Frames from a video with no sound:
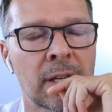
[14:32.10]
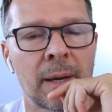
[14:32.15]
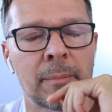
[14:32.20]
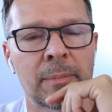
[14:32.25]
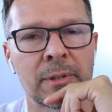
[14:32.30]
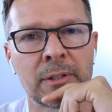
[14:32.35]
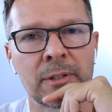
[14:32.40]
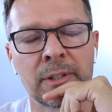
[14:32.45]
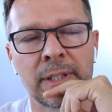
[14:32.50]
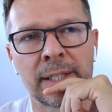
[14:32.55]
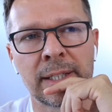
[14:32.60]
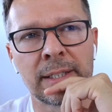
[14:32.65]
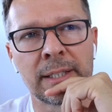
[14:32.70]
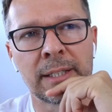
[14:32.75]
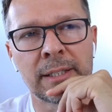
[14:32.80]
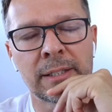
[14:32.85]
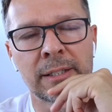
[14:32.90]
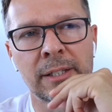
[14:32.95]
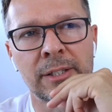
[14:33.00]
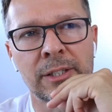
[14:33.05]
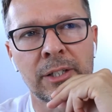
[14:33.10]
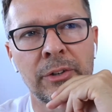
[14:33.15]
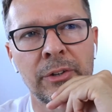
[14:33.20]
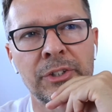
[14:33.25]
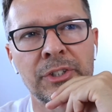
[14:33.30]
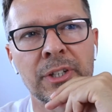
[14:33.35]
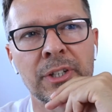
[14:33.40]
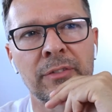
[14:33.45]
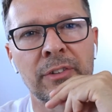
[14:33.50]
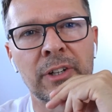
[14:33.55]
Absolutely. And it's so
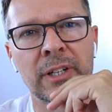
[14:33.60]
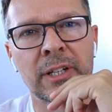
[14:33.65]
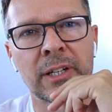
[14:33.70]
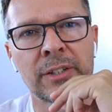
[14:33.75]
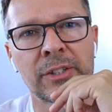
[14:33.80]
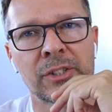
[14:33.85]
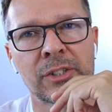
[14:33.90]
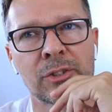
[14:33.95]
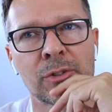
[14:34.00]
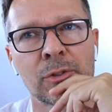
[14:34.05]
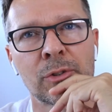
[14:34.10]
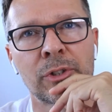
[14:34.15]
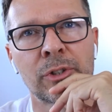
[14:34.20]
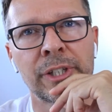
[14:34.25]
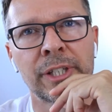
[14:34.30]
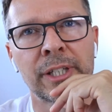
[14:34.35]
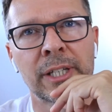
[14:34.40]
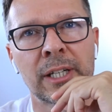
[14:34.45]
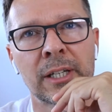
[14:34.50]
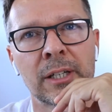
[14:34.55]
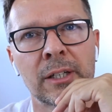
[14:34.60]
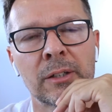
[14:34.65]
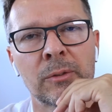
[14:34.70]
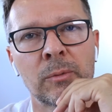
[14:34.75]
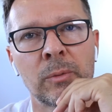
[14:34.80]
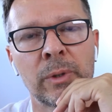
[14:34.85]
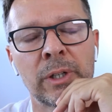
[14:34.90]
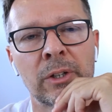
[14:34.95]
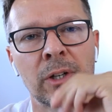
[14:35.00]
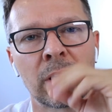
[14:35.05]
interesting. I've got another story
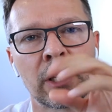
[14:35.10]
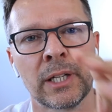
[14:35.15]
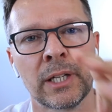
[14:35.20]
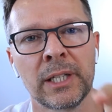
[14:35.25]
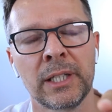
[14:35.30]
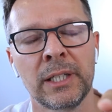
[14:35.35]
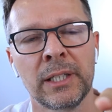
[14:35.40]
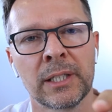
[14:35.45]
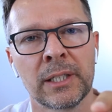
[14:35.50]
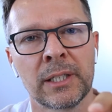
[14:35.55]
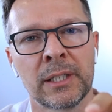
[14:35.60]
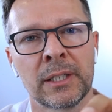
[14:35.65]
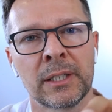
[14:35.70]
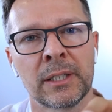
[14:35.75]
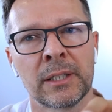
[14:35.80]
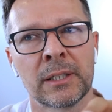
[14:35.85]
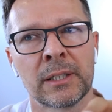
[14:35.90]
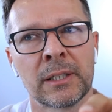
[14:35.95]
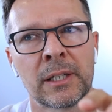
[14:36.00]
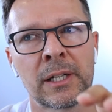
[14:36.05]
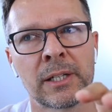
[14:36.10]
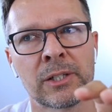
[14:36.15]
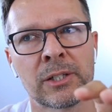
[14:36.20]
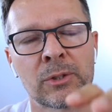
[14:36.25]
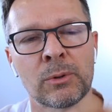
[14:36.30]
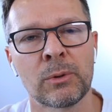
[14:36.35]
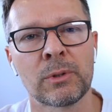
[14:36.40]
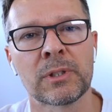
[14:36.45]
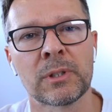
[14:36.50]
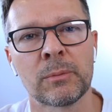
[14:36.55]
where I
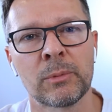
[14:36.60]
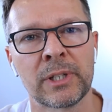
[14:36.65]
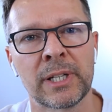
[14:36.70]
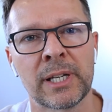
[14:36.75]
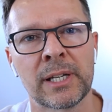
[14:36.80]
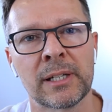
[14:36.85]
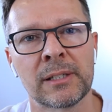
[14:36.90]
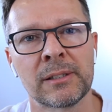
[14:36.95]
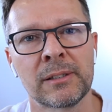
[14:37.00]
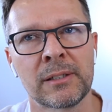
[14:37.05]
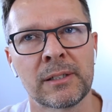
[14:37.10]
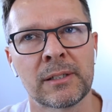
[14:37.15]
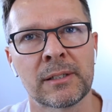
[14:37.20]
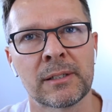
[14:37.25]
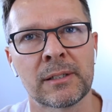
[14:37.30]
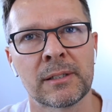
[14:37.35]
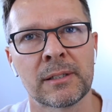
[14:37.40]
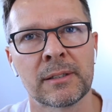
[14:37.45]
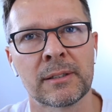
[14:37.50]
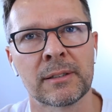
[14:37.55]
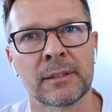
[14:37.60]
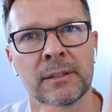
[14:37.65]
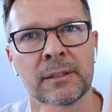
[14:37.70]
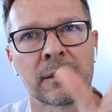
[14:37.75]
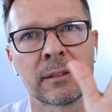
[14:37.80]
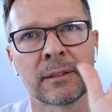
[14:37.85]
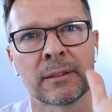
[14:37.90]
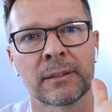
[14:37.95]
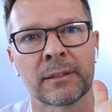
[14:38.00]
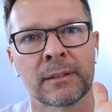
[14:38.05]
saw someone else.
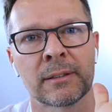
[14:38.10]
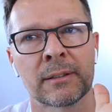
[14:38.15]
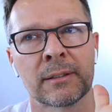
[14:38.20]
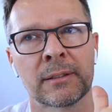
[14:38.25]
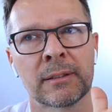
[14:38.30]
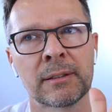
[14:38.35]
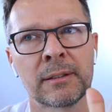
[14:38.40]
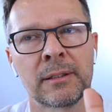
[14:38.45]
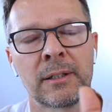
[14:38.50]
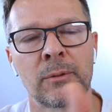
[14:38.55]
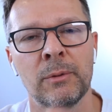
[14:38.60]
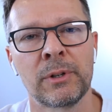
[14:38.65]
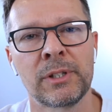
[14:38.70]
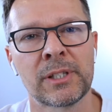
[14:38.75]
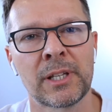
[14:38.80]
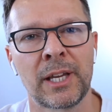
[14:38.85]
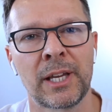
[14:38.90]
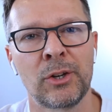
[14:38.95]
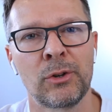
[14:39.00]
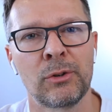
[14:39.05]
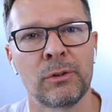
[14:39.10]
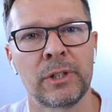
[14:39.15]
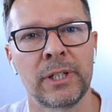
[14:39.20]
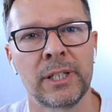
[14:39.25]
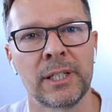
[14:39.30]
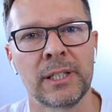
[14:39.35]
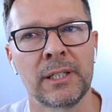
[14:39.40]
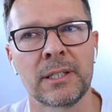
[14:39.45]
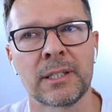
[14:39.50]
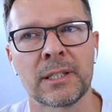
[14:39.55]
I won't say who it
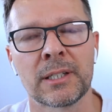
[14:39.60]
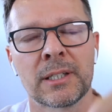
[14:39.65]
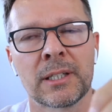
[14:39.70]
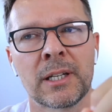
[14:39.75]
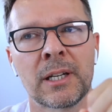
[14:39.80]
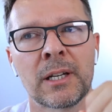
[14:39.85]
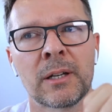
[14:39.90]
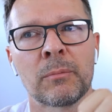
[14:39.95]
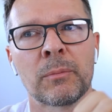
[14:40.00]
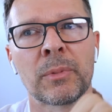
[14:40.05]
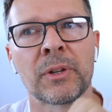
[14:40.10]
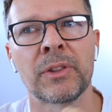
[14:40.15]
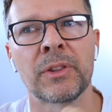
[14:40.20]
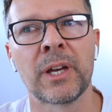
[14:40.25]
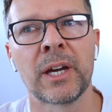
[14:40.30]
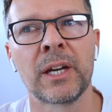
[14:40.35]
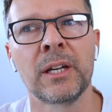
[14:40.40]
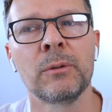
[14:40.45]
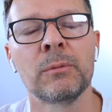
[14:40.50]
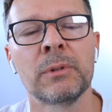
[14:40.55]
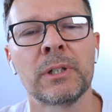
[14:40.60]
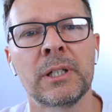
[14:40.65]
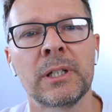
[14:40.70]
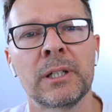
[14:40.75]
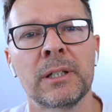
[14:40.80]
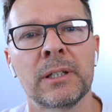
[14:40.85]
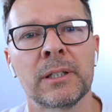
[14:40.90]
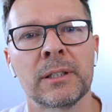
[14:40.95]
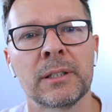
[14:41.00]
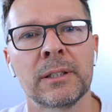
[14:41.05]
is, but they
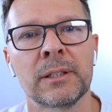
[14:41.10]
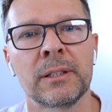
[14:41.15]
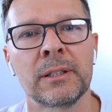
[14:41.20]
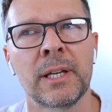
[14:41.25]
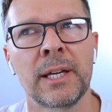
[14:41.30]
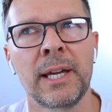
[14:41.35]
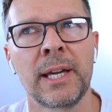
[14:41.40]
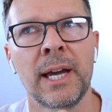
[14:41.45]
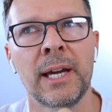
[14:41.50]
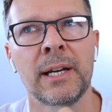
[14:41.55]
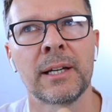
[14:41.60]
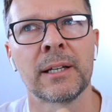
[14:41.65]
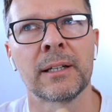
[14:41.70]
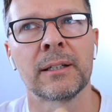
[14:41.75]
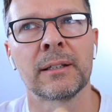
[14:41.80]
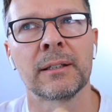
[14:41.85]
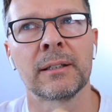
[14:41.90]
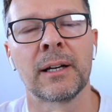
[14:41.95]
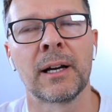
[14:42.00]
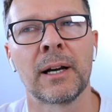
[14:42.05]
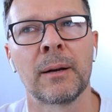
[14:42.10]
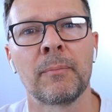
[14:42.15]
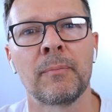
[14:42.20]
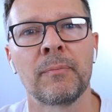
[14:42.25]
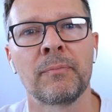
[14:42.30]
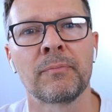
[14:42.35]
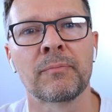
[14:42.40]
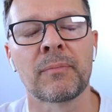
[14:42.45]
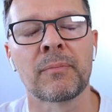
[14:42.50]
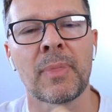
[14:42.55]
had
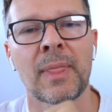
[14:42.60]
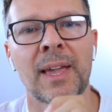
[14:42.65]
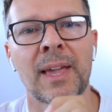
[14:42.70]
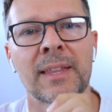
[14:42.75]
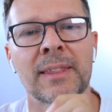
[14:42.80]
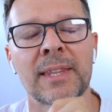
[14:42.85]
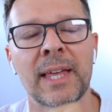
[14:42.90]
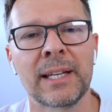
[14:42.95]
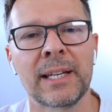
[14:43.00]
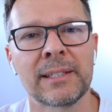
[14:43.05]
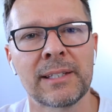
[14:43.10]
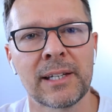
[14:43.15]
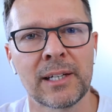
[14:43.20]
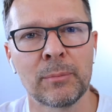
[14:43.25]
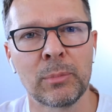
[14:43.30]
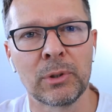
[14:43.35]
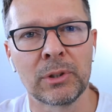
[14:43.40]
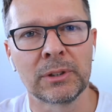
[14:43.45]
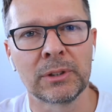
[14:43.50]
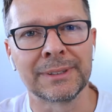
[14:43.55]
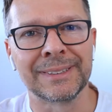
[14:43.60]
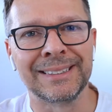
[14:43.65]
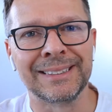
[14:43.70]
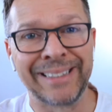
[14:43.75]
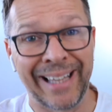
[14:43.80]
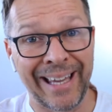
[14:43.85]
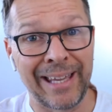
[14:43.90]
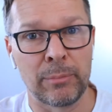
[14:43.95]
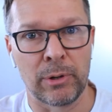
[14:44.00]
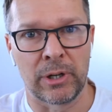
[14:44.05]
a terrible
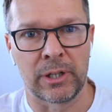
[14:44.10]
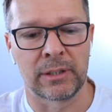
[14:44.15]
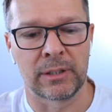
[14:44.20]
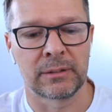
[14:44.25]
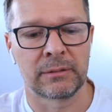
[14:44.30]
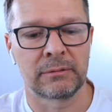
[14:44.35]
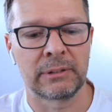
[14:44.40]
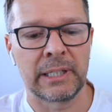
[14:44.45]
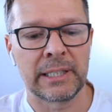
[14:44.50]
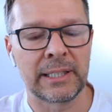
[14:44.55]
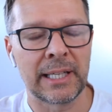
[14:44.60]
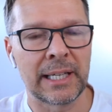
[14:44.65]
neighbor, right?